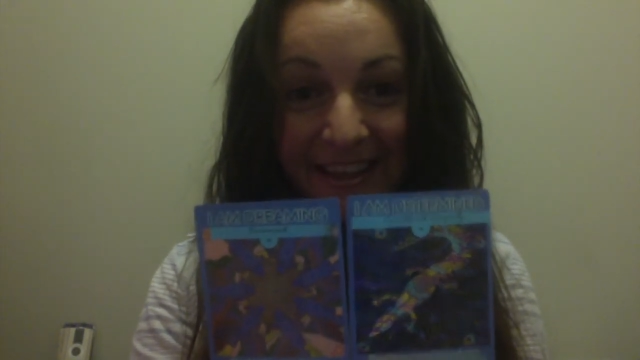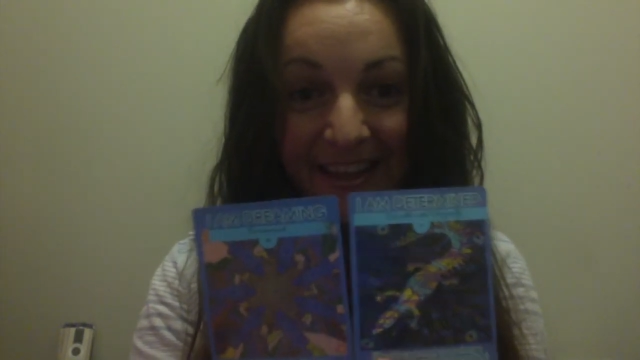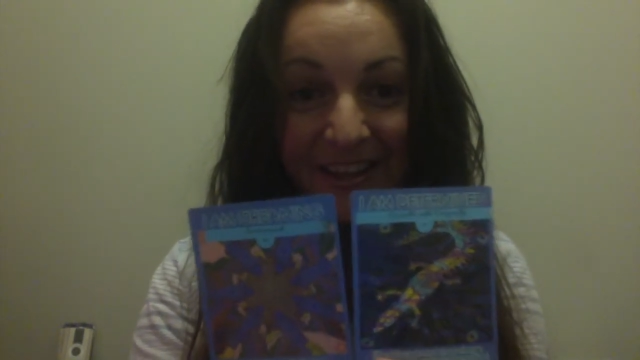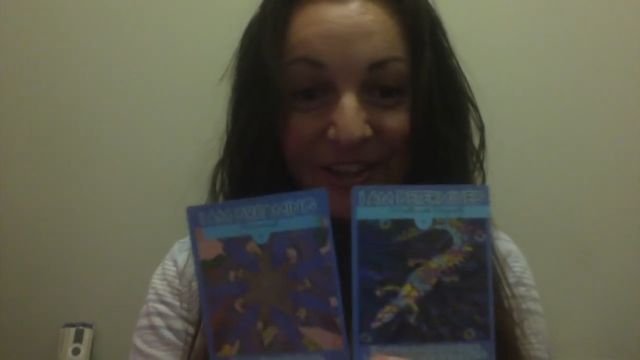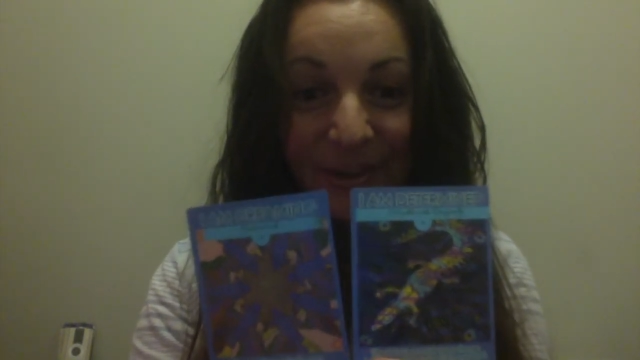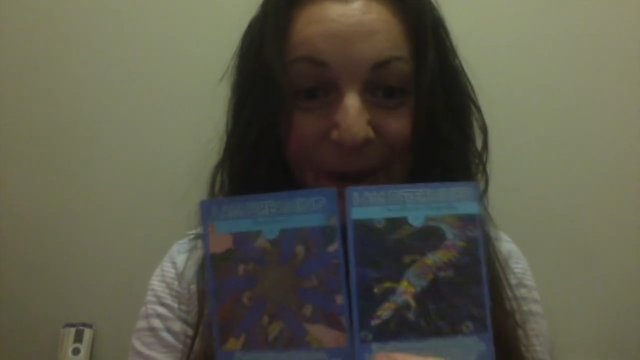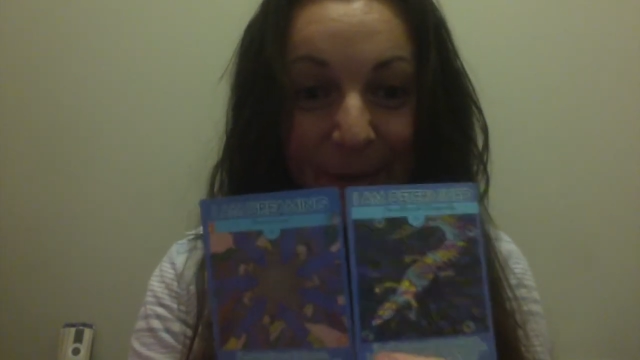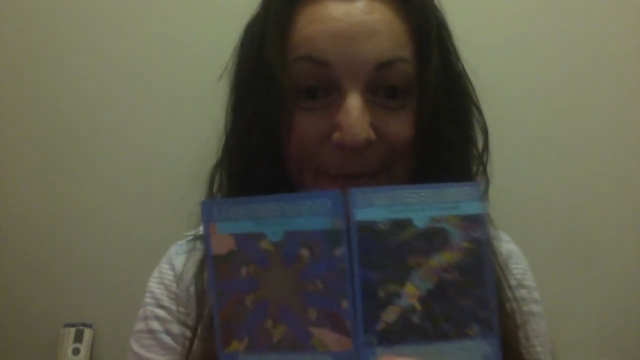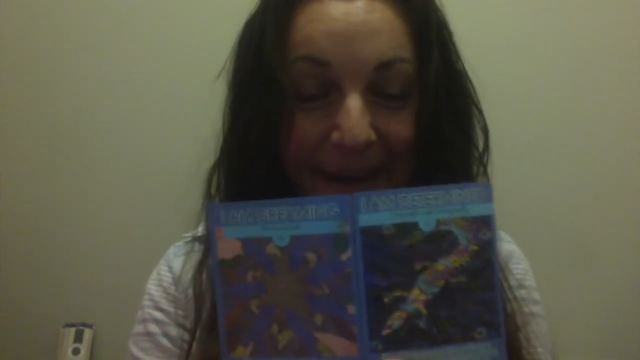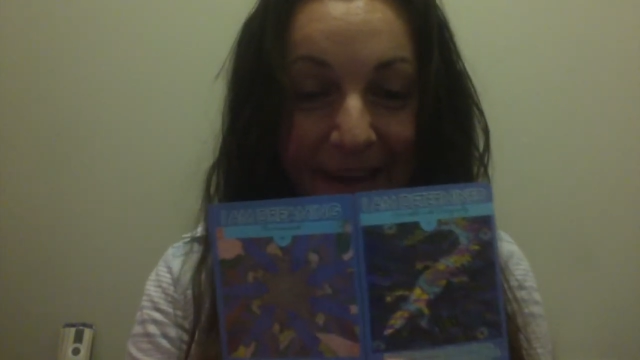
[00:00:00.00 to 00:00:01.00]
So I hope
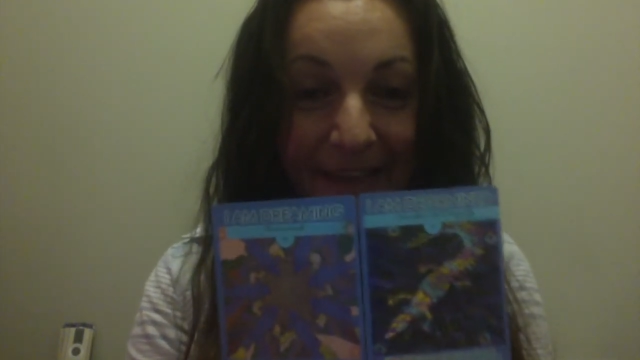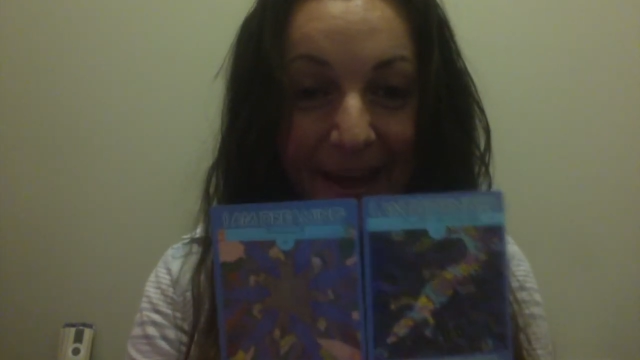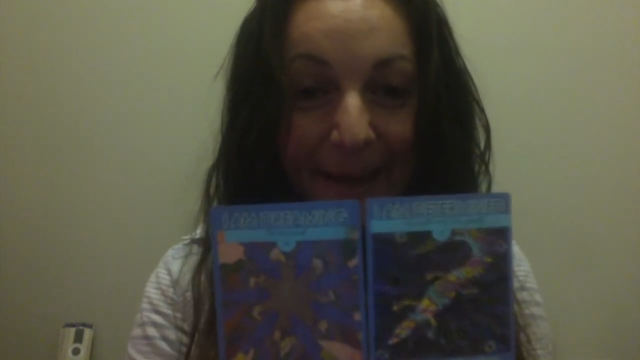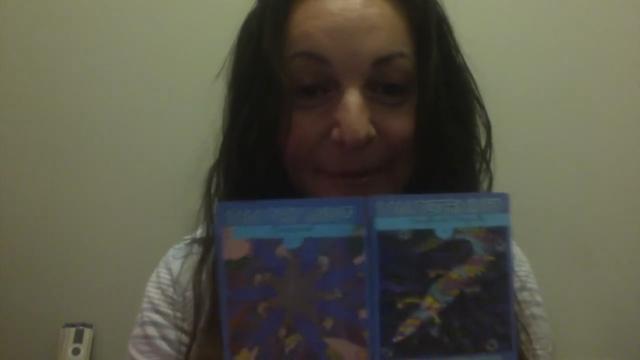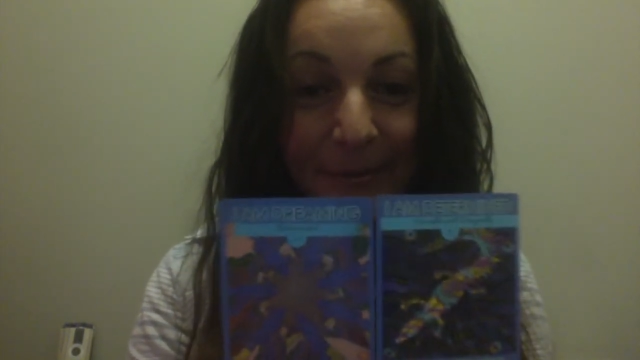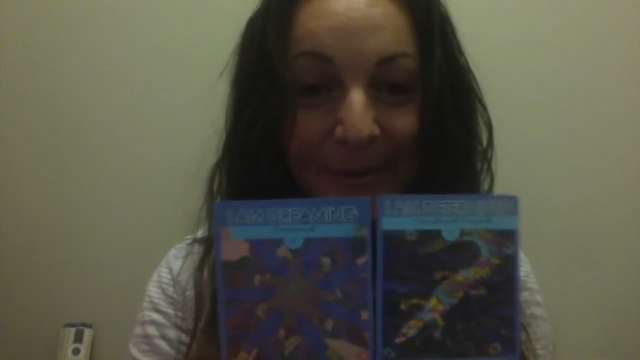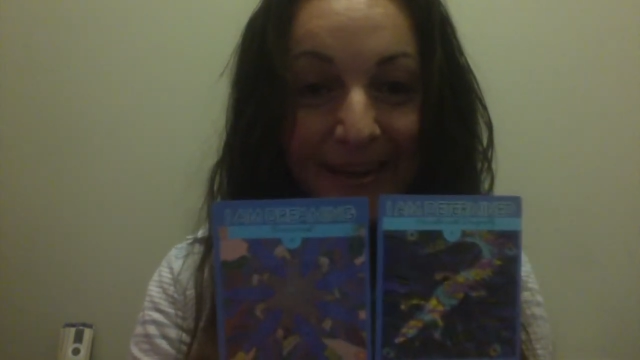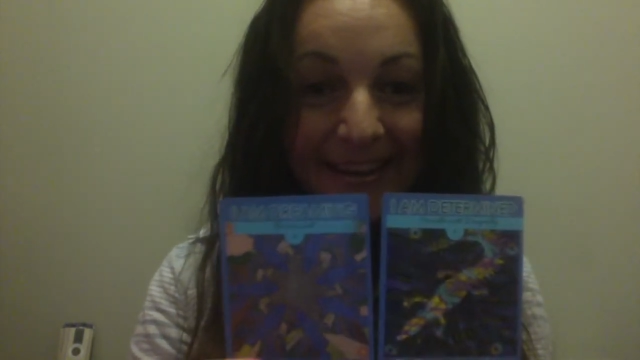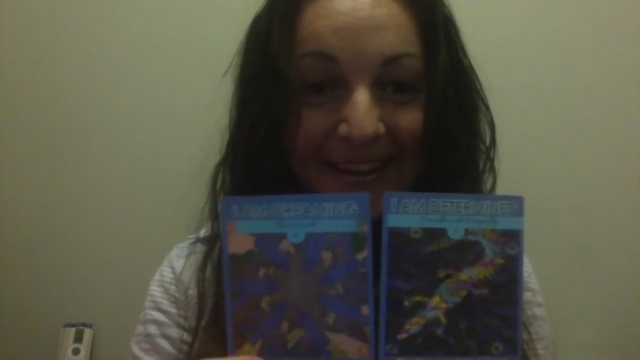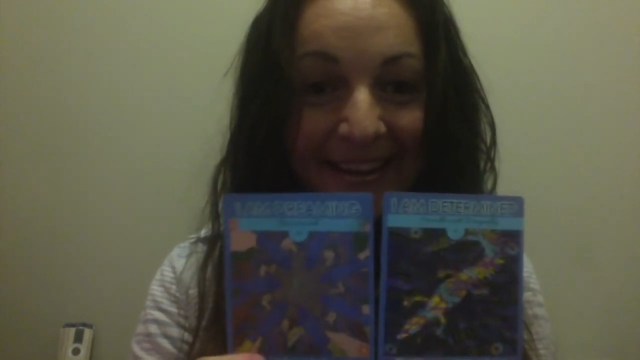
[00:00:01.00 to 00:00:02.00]
you have a happy
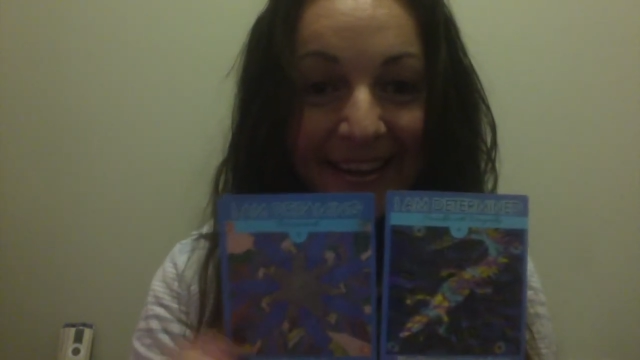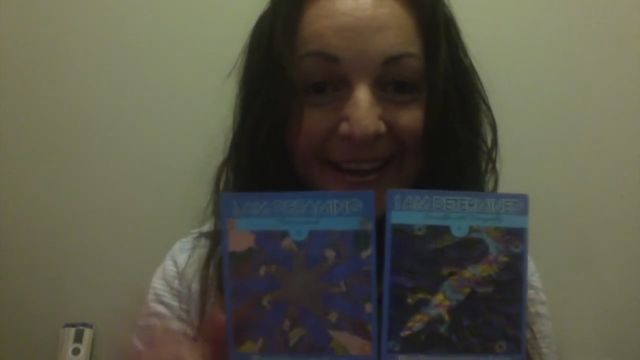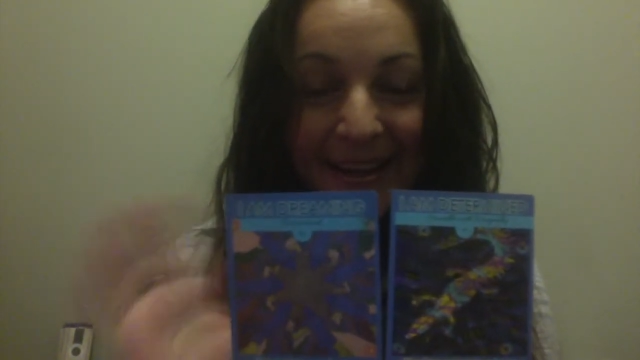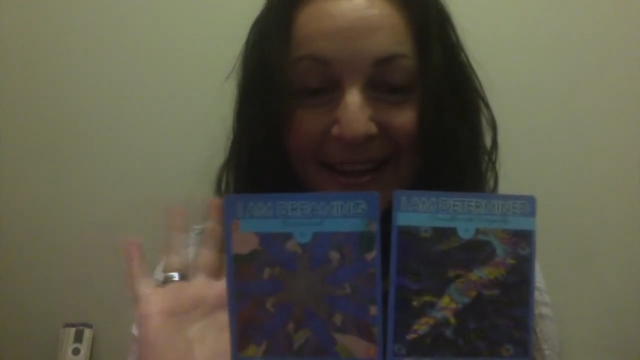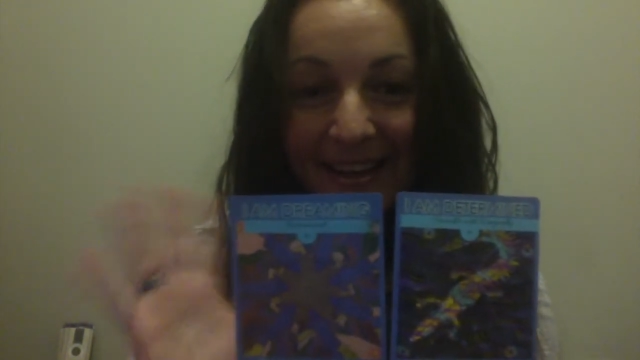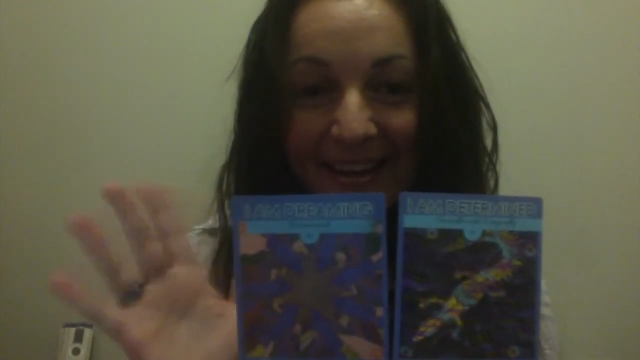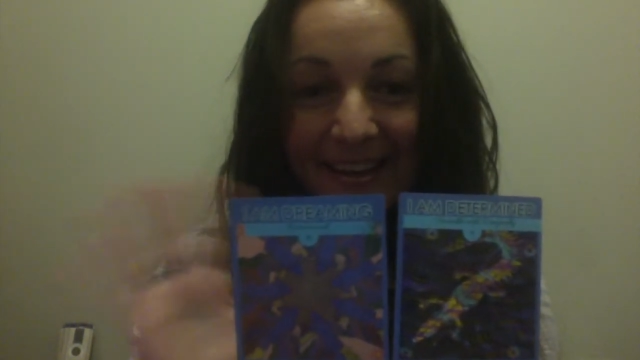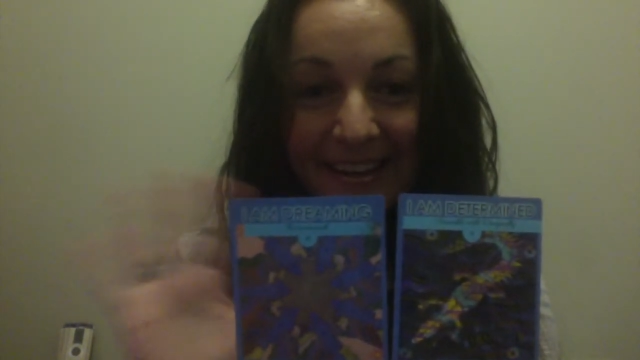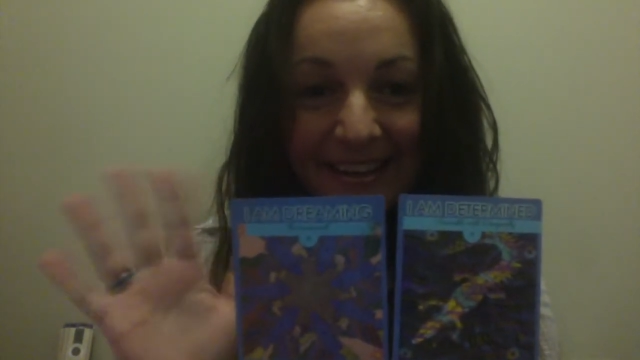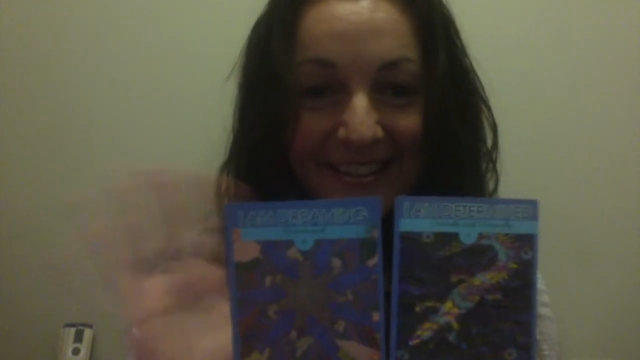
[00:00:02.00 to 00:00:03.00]
week, and
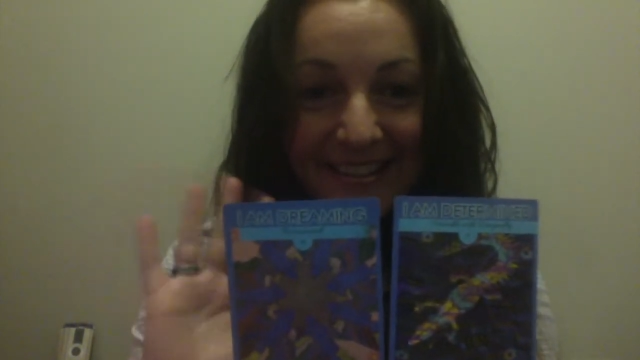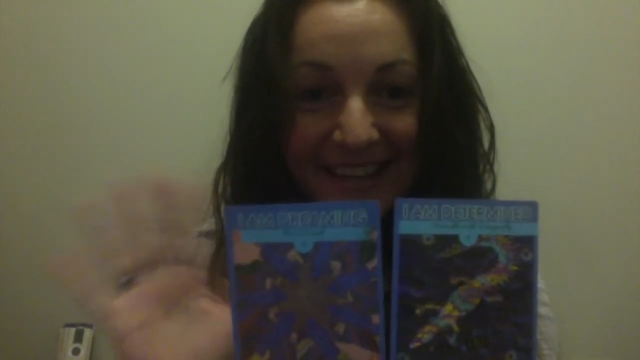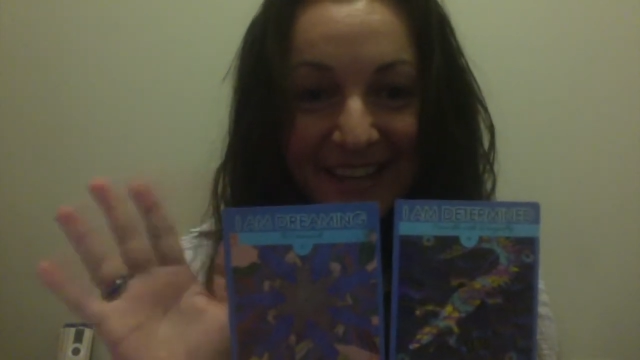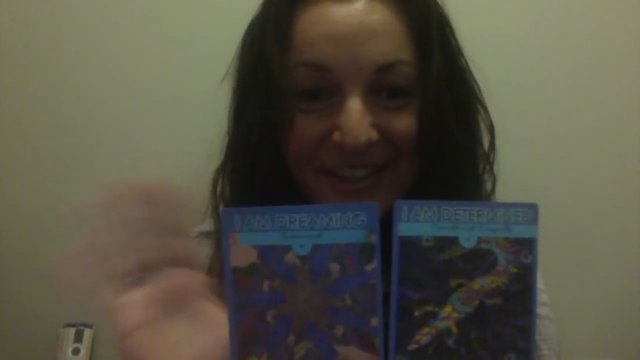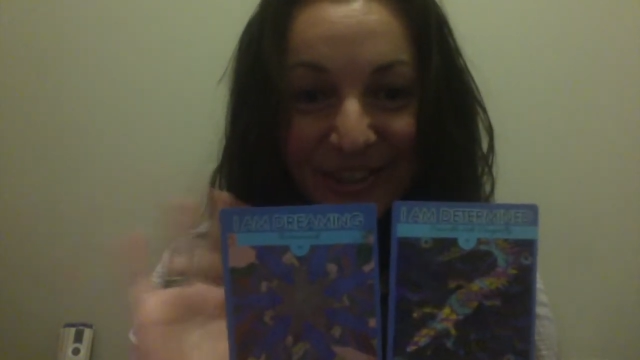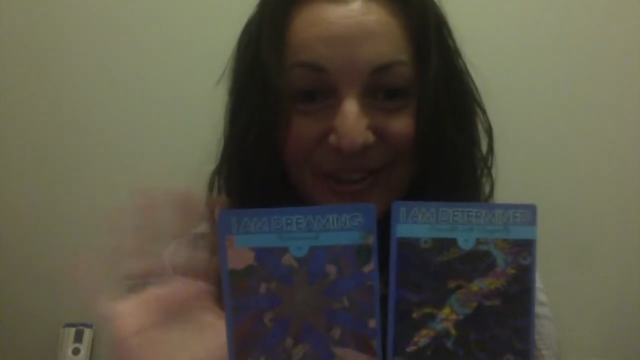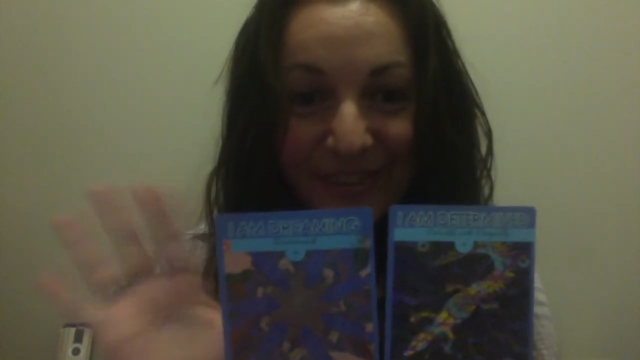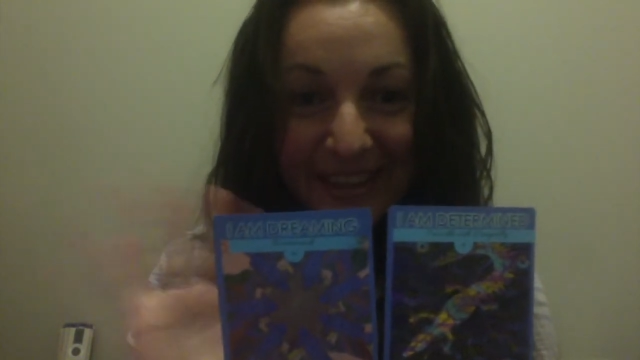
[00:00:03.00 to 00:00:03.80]
stay tuned for